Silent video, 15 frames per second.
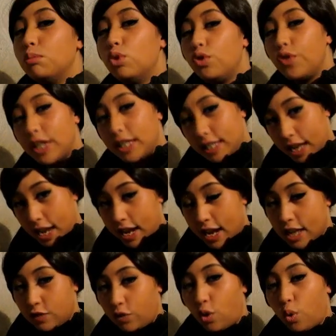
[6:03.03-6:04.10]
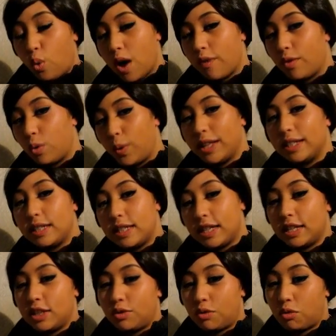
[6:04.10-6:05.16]
movie tickets for whoever wins
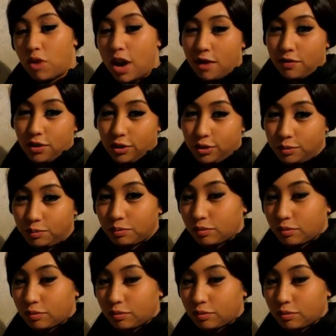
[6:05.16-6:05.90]
this raffle.